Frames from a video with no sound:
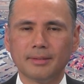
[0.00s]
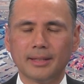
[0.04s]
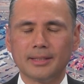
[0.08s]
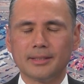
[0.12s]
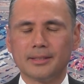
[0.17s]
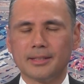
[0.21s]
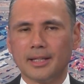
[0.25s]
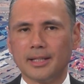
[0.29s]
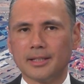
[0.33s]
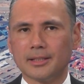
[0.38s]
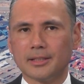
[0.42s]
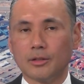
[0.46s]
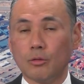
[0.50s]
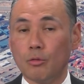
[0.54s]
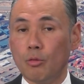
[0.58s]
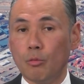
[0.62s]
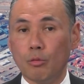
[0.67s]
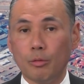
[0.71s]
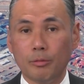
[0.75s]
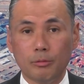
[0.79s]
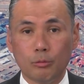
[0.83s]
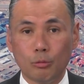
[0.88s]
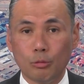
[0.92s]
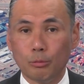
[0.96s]
Fantastic.
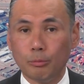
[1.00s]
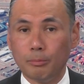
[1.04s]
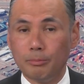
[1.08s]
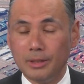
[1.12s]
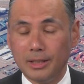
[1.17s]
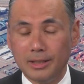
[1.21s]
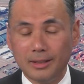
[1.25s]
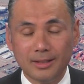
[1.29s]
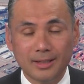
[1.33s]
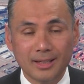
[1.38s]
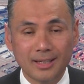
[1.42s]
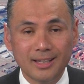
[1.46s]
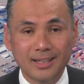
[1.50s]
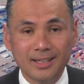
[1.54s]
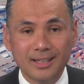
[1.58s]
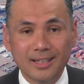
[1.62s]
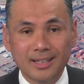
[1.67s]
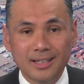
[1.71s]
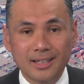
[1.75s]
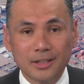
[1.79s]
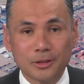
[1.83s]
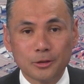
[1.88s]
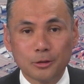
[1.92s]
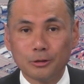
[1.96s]
Well, we'll be
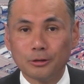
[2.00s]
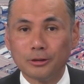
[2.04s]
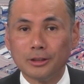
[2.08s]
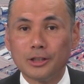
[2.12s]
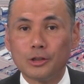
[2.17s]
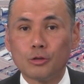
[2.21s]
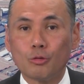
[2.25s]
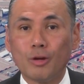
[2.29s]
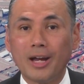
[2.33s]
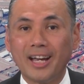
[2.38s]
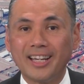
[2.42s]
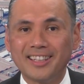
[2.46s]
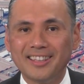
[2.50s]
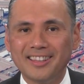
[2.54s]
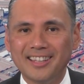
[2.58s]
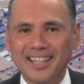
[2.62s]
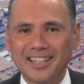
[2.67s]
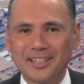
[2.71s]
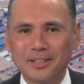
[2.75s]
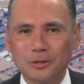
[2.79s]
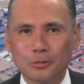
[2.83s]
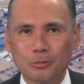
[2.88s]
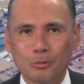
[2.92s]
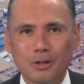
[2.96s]
certainly tracking
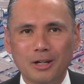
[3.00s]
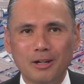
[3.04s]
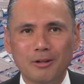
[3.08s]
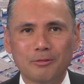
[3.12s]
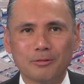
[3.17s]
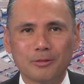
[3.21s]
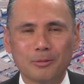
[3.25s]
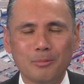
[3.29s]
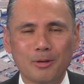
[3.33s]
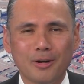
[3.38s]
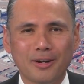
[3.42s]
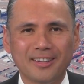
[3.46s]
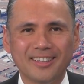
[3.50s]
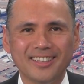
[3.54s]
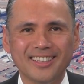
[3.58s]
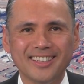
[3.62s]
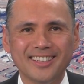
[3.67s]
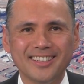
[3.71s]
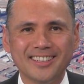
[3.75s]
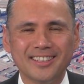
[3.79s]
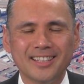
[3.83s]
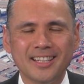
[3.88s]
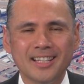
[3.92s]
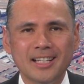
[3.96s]
that as well from our
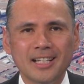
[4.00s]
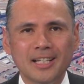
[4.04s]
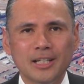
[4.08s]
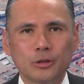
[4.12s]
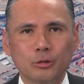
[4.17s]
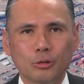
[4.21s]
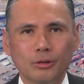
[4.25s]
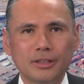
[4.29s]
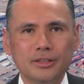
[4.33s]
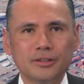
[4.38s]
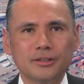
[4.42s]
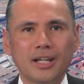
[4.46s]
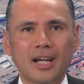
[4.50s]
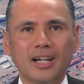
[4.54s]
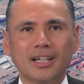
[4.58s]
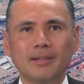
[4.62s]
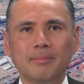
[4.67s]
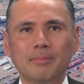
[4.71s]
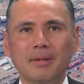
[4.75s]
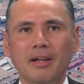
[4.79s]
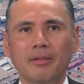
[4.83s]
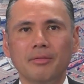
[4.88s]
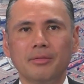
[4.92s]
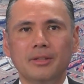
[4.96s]
end. So let's talk
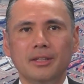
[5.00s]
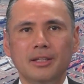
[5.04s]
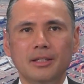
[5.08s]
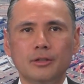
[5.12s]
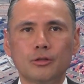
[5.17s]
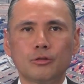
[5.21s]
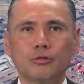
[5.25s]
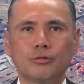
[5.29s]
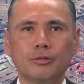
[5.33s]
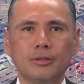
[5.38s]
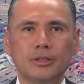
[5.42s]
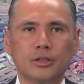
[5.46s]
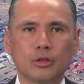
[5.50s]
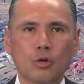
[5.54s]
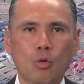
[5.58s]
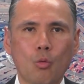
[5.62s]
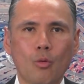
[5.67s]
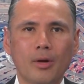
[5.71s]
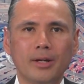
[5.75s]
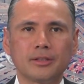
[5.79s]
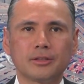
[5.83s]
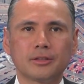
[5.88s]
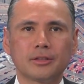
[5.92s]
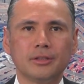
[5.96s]
about the industry's
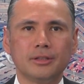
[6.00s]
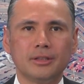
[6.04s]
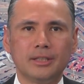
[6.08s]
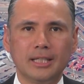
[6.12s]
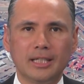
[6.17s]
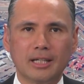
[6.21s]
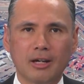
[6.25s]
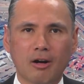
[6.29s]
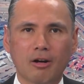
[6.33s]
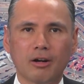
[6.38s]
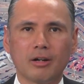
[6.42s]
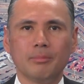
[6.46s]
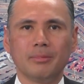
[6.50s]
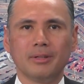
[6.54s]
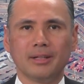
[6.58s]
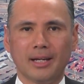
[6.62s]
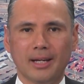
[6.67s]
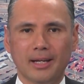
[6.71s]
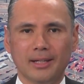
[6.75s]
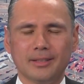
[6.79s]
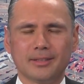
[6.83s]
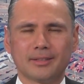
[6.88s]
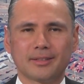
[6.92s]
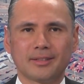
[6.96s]
quest to
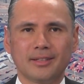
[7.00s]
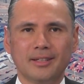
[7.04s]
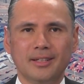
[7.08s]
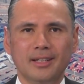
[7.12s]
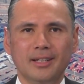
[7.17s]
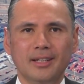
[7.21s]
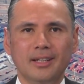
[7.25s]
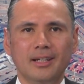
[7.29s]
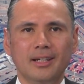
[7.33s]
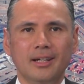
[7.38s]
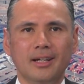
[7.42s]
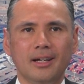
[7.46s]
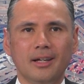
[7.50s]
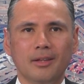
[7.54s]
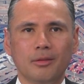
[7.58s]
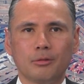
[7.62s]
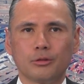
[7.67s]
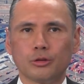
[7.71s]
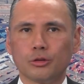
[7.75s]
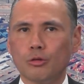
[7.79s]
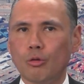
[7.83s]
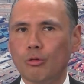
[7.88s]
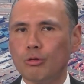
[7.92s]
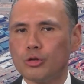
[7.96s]
decarbonize.
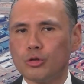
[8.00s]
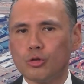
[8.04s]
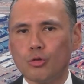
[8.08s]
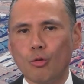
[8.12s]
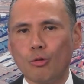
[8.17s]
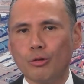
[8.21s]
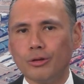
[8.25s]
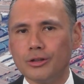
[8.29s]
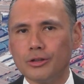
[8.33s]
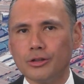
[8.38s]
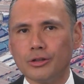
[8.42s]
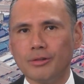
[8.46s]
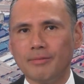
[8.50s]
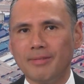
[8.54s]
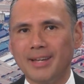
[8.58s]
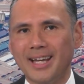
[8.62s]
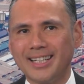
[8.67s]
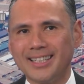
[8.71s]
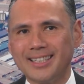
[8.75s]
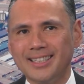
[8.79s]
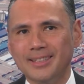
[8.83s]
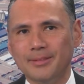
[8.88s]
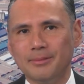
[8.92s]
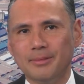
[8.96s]
There's no shortage of
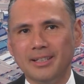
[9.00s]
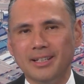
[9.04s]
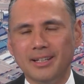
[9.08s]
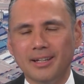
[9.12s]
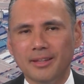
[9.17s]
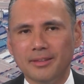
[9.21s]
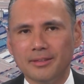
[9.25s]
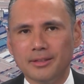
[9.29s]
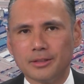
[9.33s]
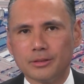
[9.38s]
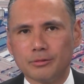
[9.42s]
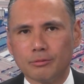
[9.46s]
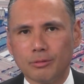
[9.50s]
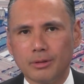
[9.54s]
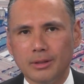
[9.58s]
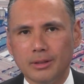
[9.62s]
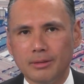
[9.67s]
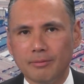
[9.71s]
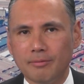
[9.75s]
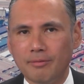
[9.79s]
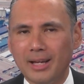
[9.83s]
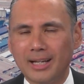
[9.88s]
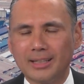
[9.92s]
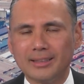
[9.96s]
activity on this
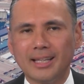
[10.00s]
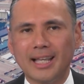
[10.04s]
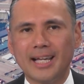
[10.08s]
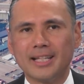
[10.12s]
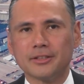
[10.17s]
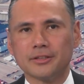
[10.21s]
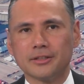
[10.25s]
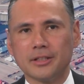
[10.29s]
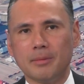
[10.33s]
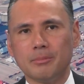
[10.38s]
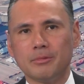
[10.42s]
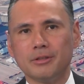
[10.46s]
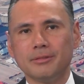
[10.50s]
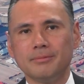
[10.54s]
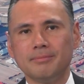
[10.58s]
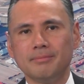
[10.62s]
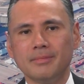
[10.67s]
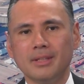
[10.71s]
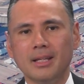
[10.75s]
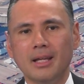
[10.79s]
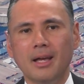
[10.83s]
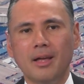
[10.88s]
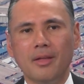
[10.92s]
front. In fact, last summer,